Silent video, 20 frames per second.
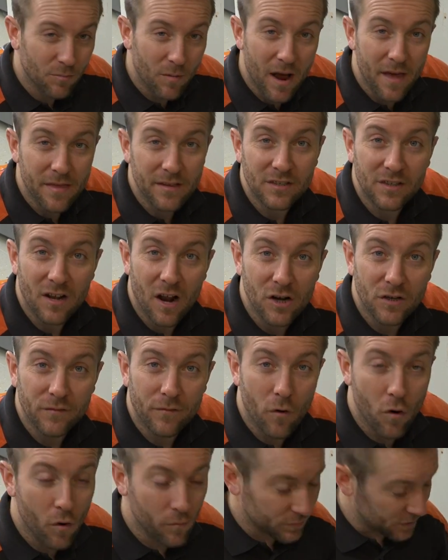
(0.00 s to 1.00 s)
where the sludge
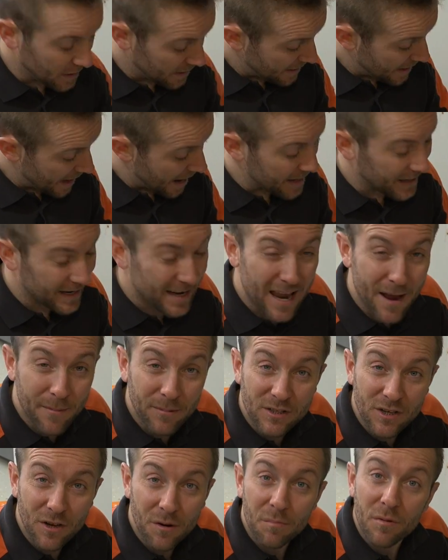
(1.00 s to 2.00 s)
forms, and
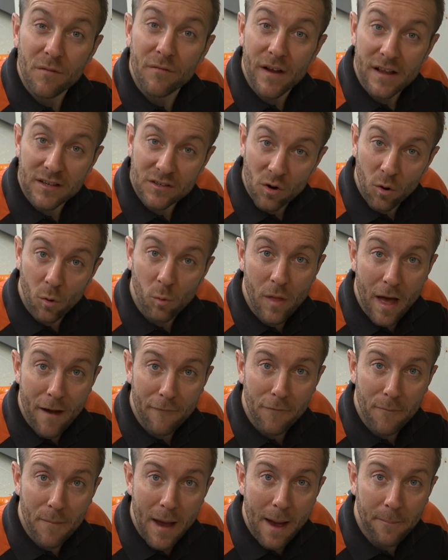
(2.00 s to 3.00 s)
inhibitor prevents all
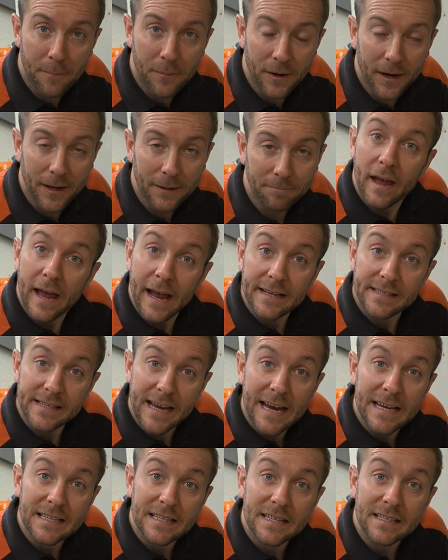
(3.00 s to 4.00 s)
that from happening. It's
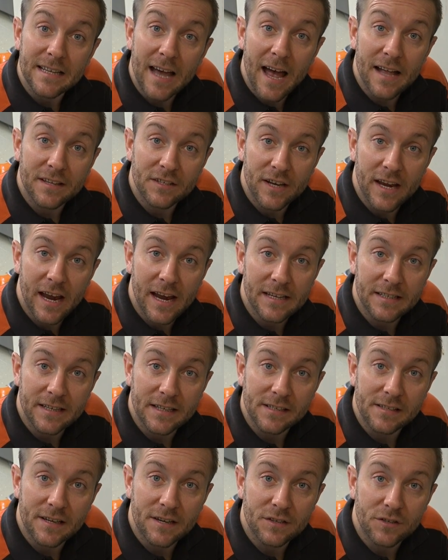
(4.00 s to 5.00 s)
easy to add to your
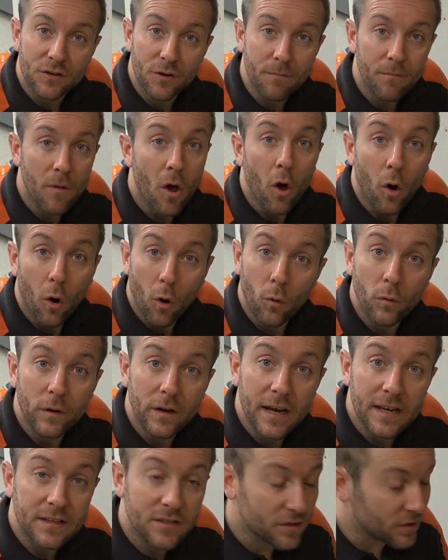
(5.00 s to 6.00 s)
heating system. All you
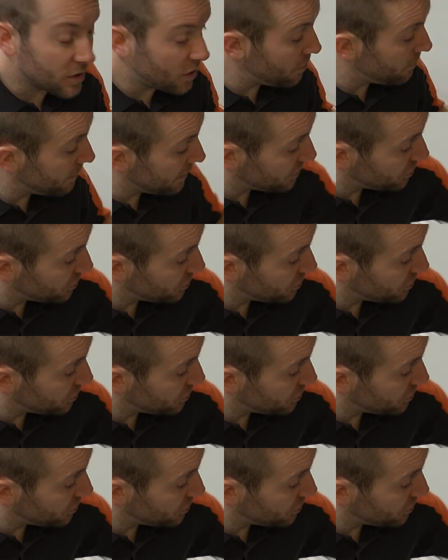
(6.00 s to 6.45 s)
need to do is